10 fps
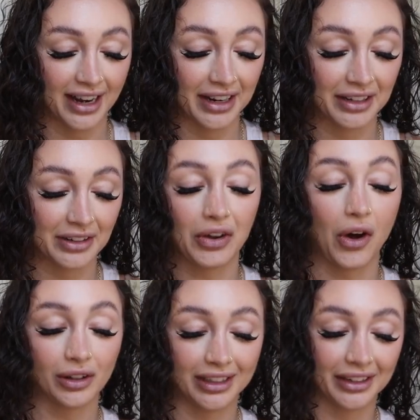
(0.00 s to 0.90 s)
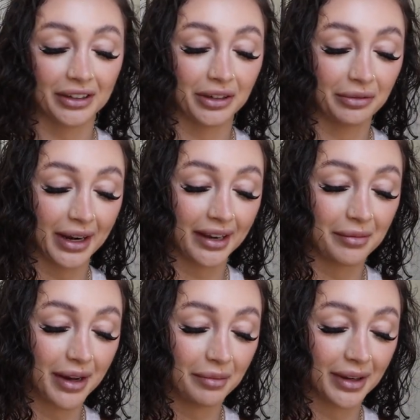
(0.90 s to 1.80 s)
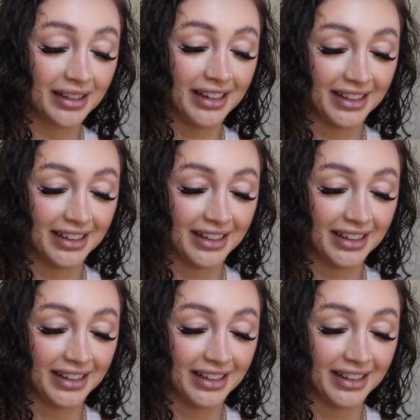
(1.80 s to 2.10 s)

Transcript: I call Leo and wake him up and